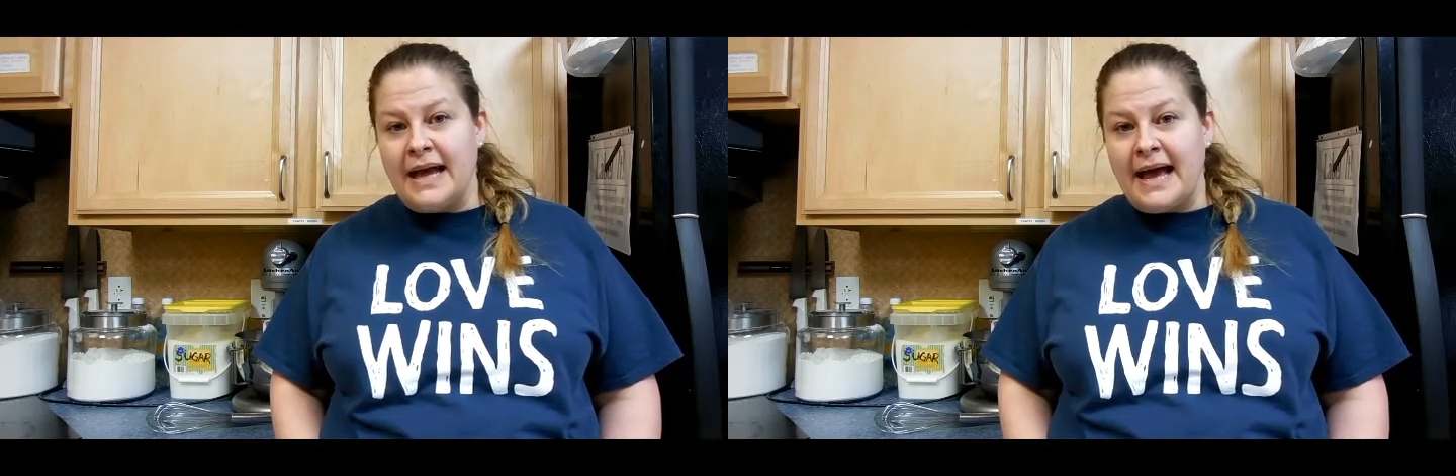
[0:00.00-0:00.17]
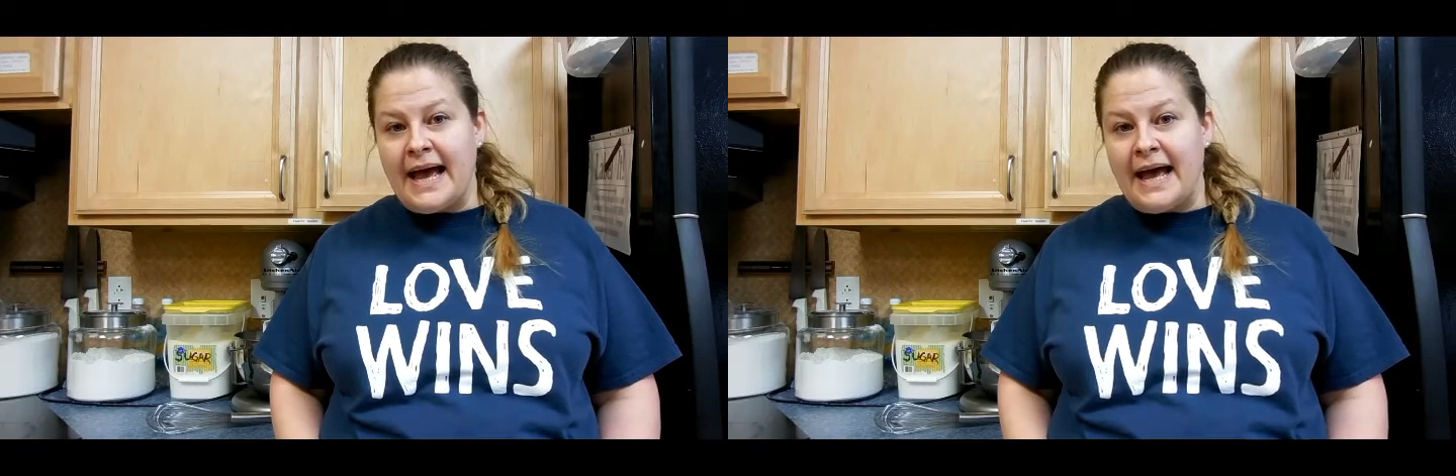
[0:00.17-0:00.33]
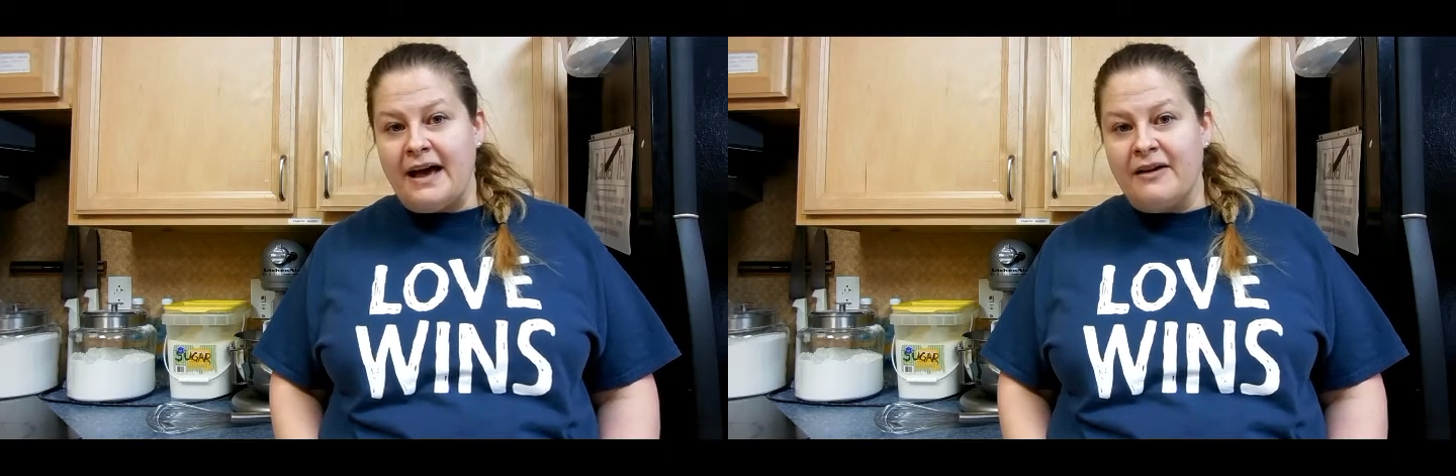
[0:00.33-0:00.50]

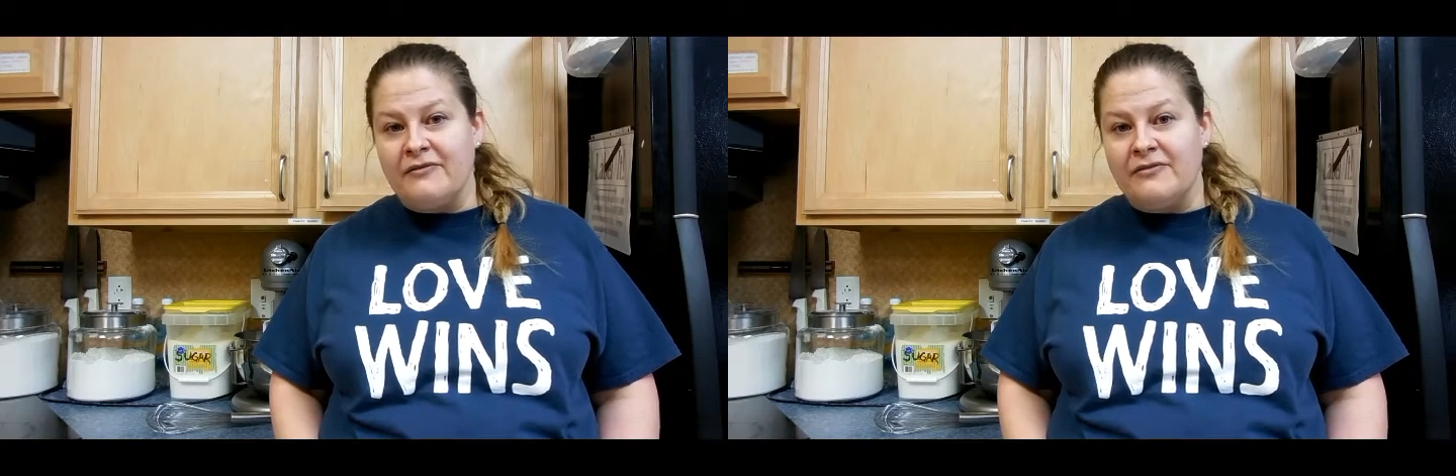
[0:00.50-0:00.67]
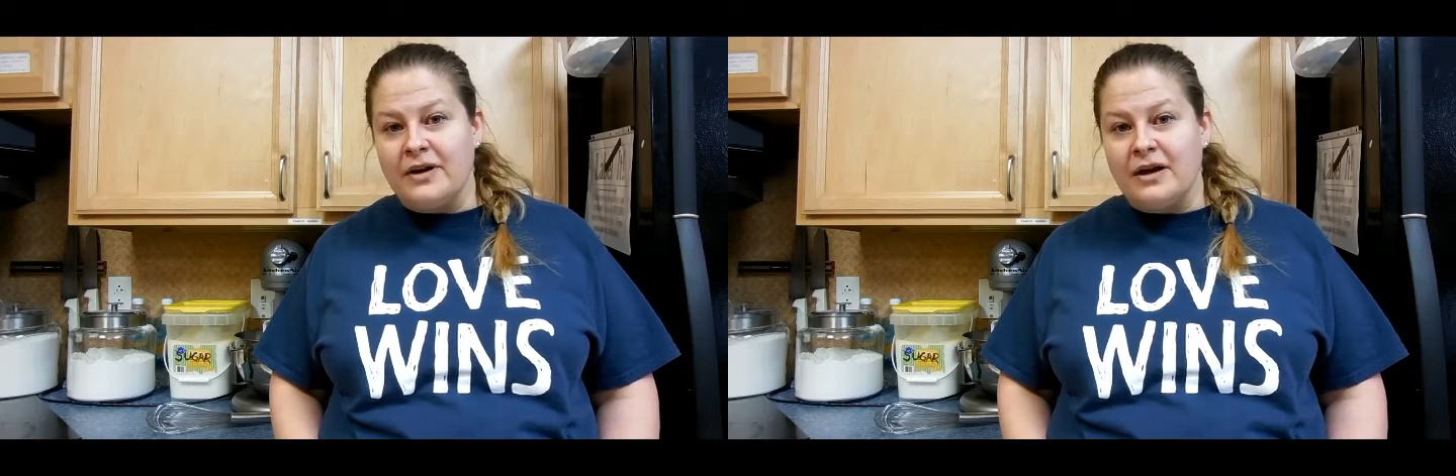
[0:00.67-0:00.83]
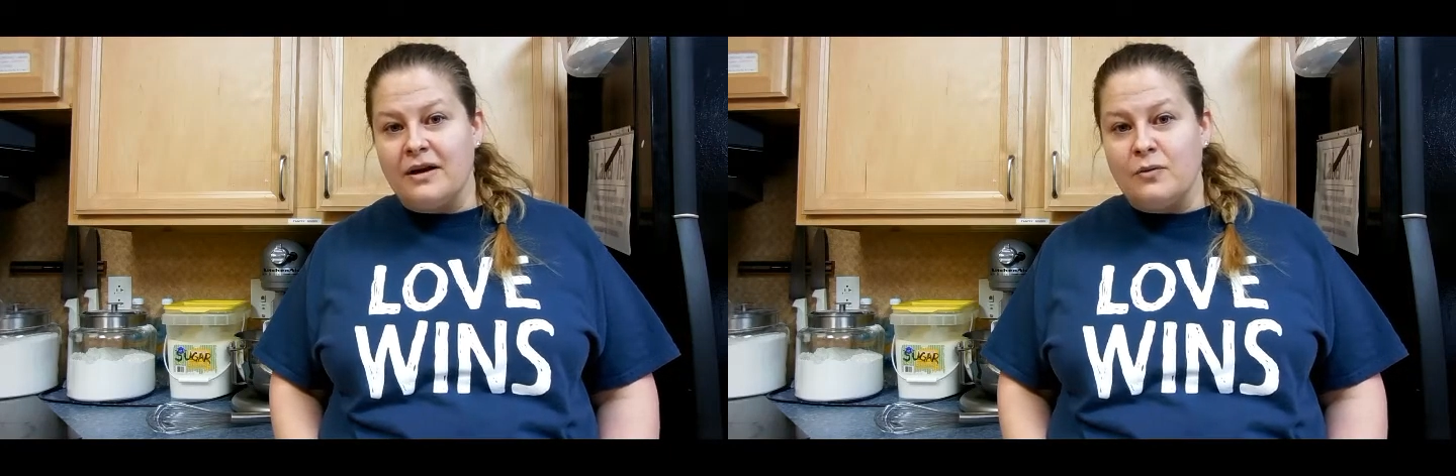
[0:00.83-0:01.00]

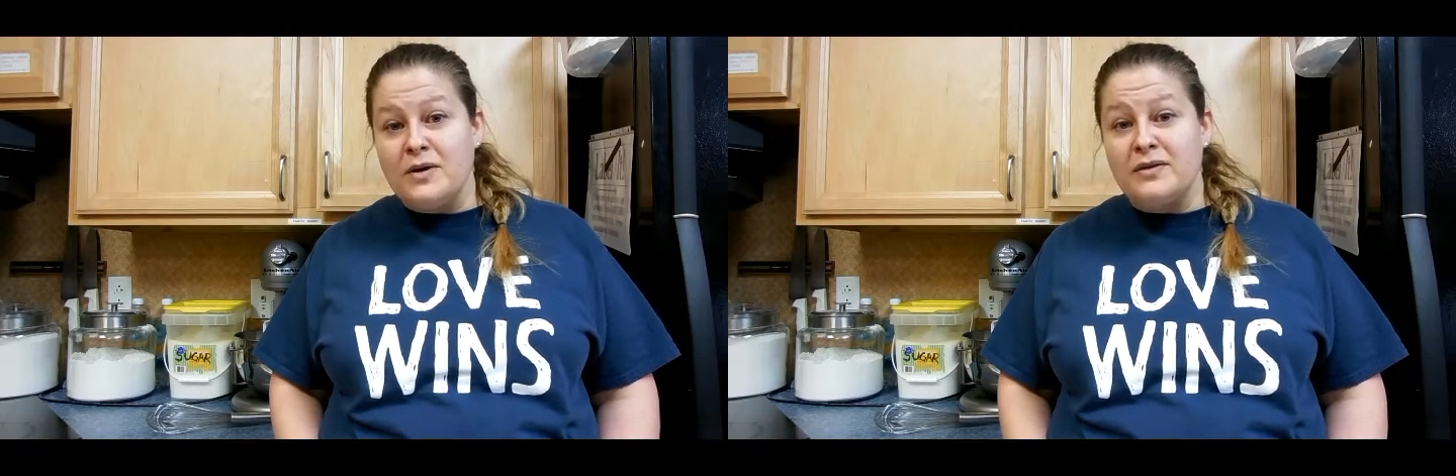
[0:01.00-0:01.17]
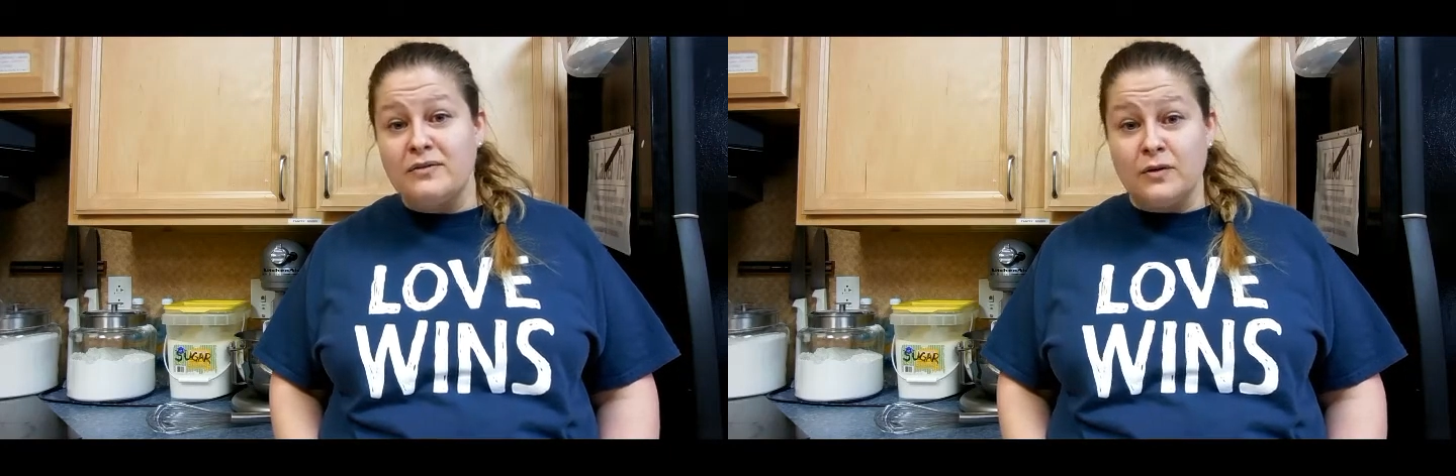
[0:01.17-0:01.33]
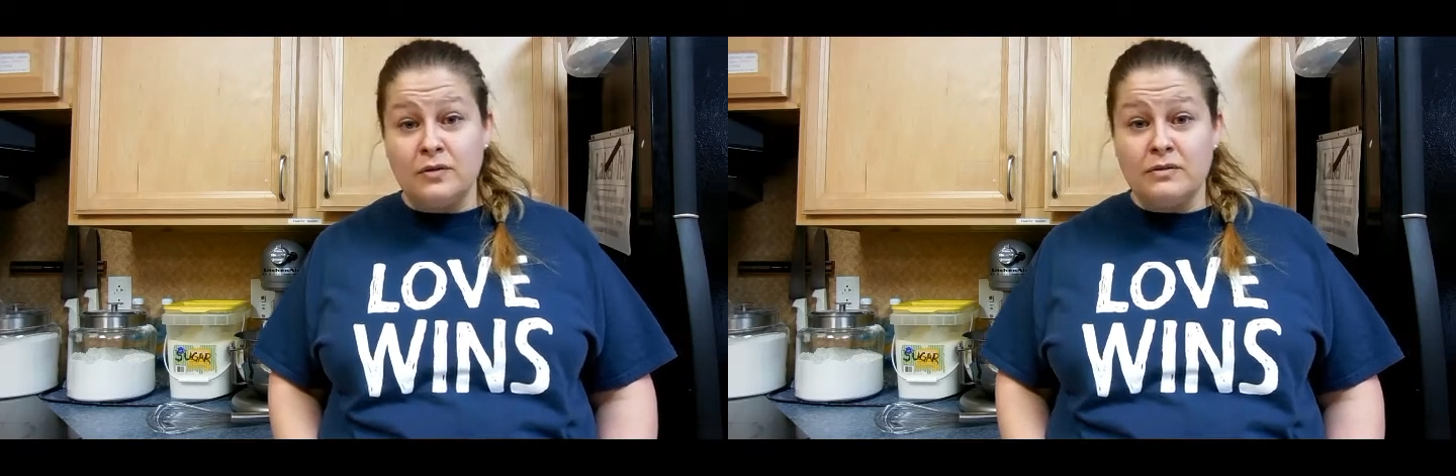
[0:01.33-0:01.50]
have
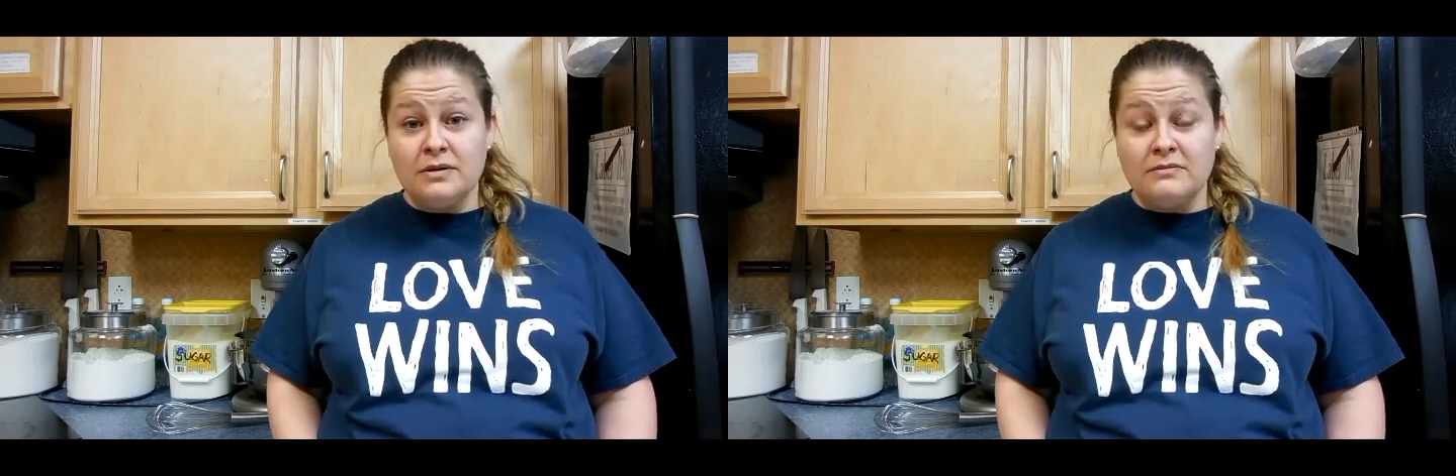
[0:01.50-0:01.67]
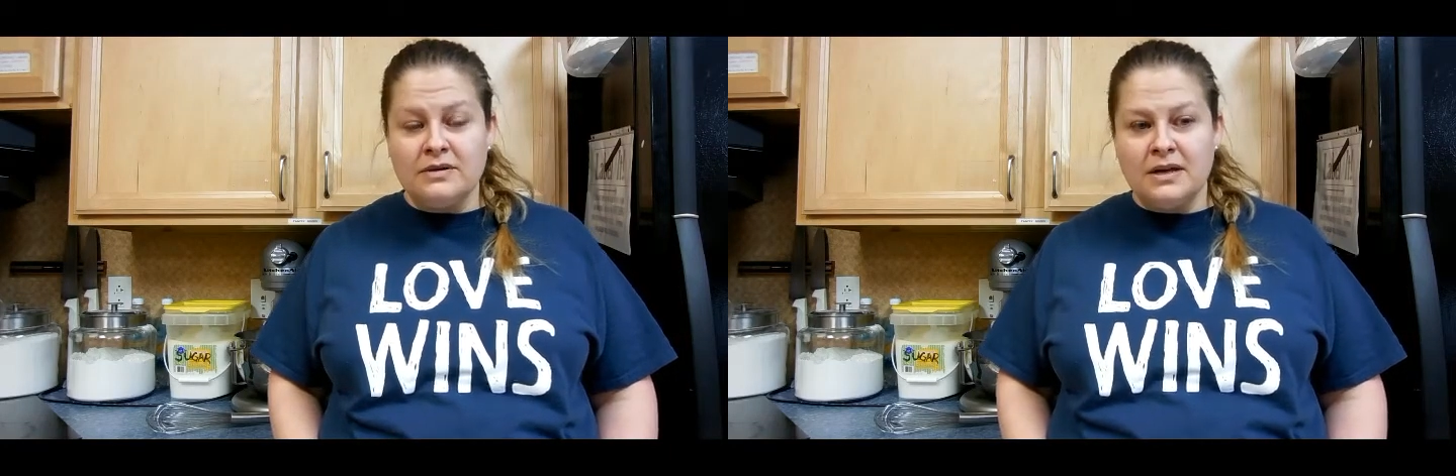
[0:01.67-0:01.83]
with food.